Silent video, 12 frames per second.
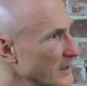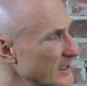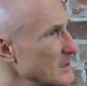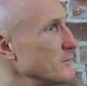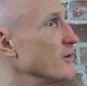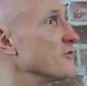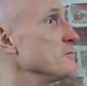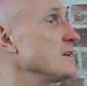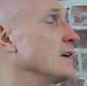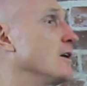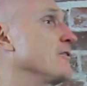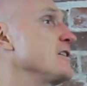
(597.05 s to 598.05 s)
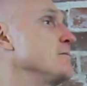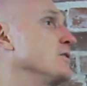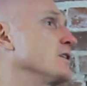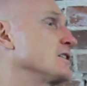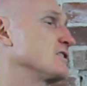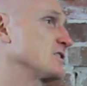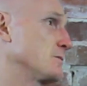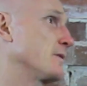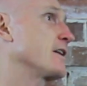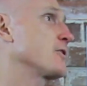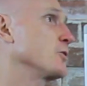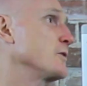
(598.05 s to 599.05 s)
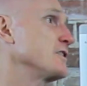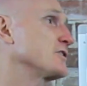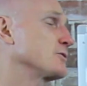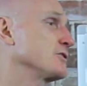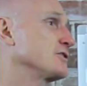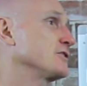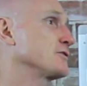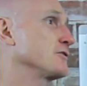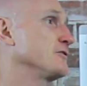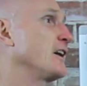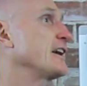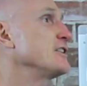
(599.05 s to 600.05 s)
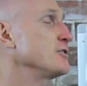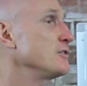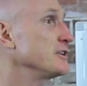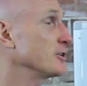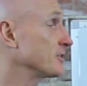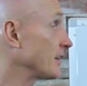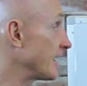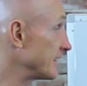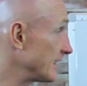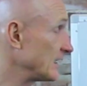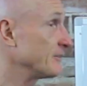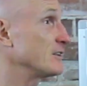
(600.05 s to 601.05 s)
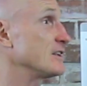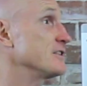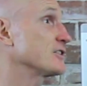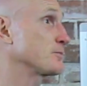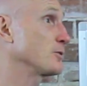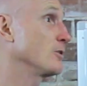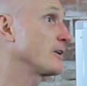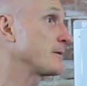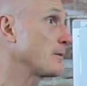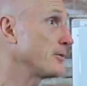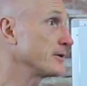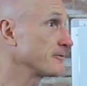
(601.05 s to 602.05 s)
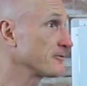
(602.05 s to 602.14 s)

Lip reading: Eat, Move, and Be Healthy book and some of my other resources for fine-tuning your diet, and even in this program I put